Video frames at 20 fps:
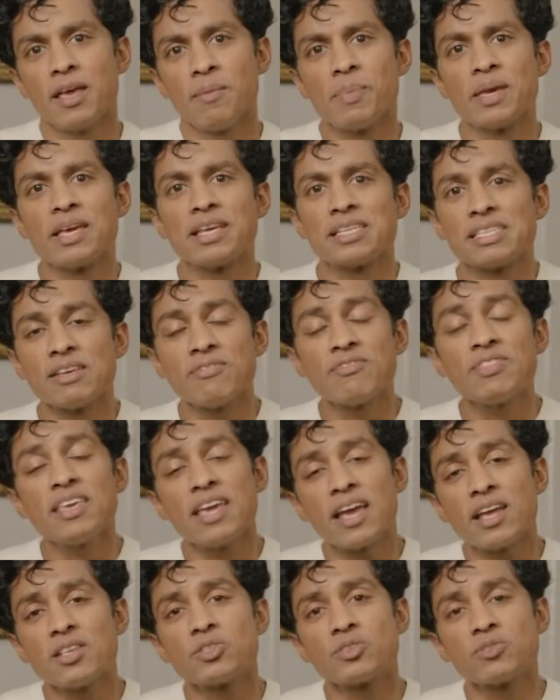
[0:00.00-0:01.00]
Because if the
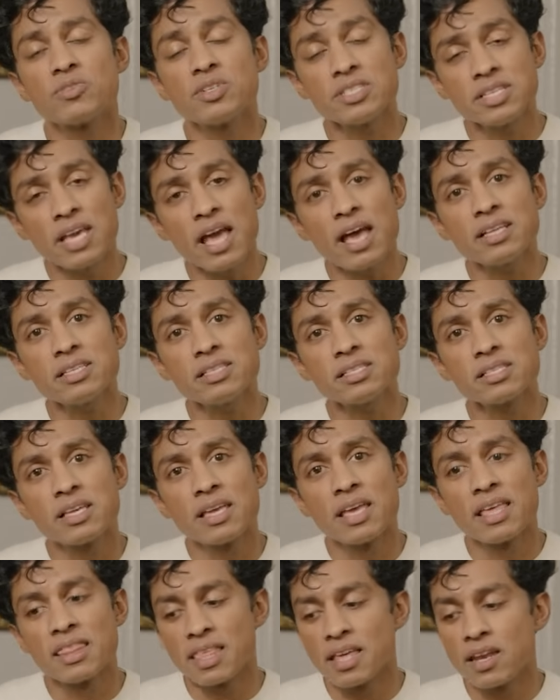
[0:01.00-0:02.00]
answer is yes,
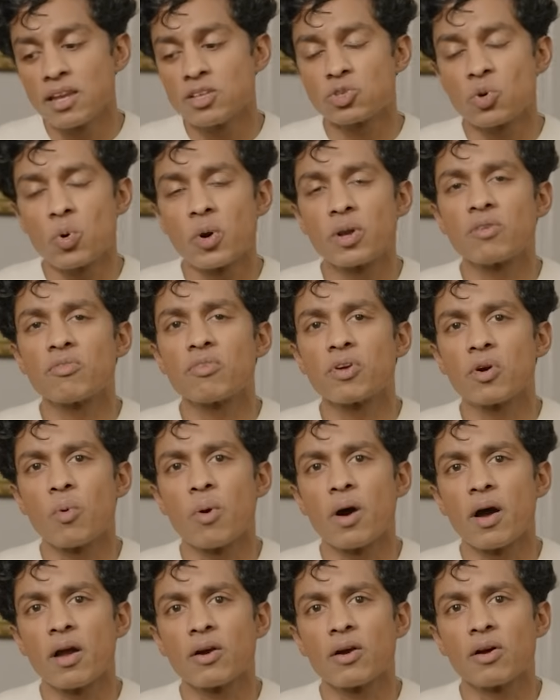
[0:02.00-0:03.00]
then it's going to
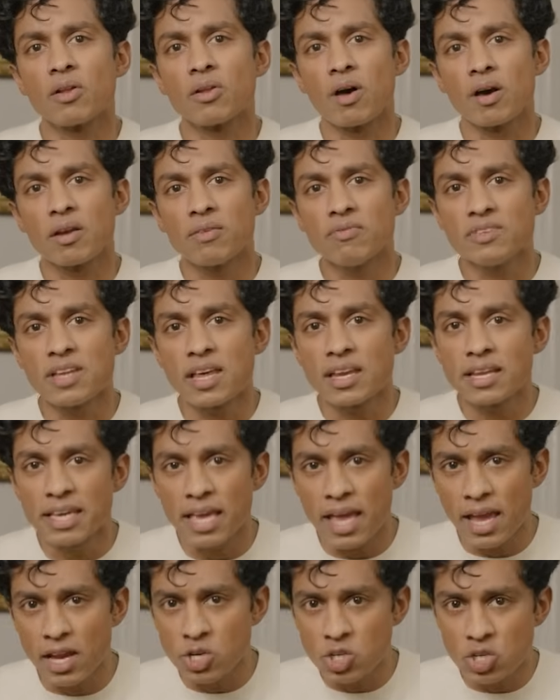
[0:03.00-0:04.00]
require a lot of
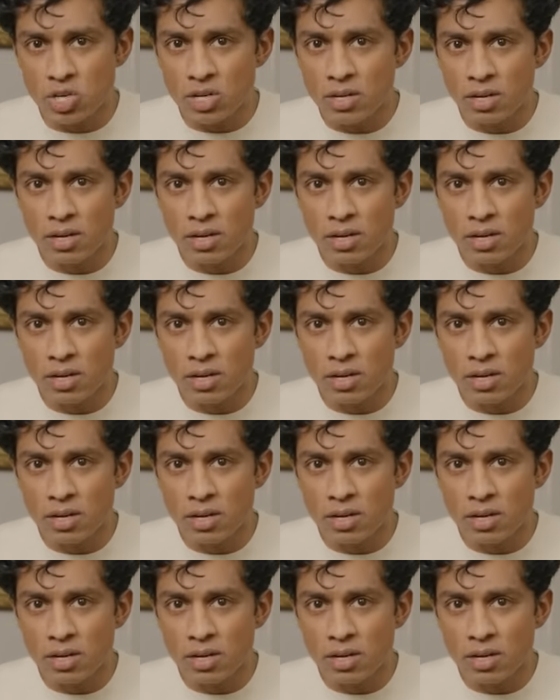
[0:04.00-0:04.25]
dedication,